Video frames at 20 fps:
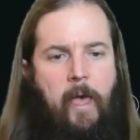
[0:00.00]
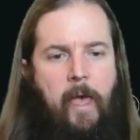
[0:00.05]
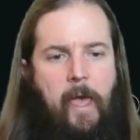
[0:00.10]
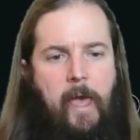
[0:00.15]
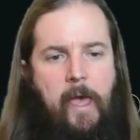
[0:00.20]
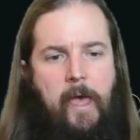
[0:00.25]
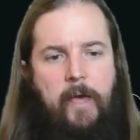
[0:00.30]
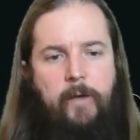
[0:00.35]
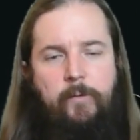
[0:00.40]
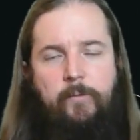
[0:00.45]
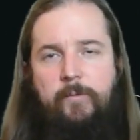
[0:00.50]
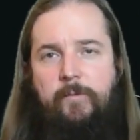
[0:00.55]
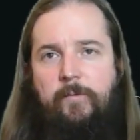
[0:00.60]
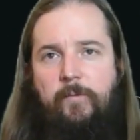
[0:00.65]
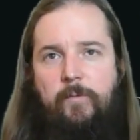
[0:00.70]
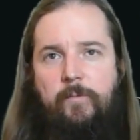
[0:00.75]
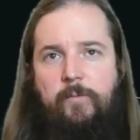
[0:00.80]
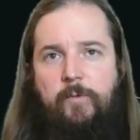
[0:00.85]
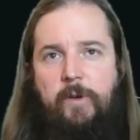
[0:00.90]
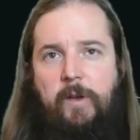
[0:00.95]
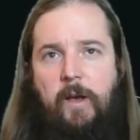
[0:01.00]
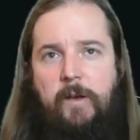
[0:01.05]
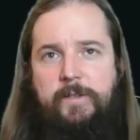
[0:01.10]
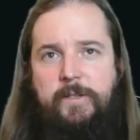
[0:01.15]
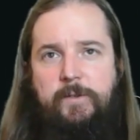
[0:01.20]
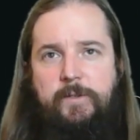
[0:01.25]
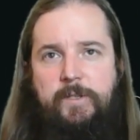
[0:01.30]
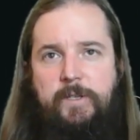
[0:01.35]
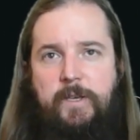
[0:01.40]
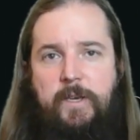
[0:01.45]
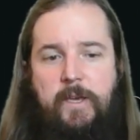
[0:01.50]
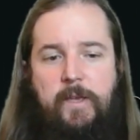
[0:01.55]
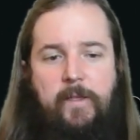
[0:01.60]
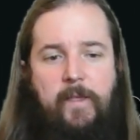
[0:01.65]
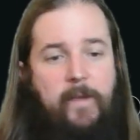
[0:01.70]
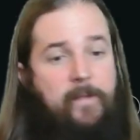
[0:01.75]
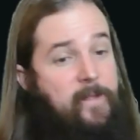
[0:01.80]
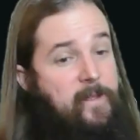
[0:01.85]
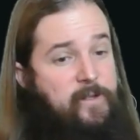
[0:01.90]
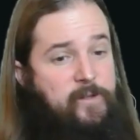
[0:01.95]
And we also see
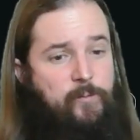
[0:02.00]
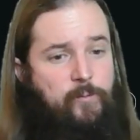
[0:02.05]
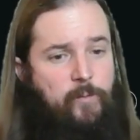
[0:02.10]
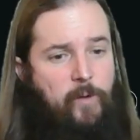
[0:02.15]
that this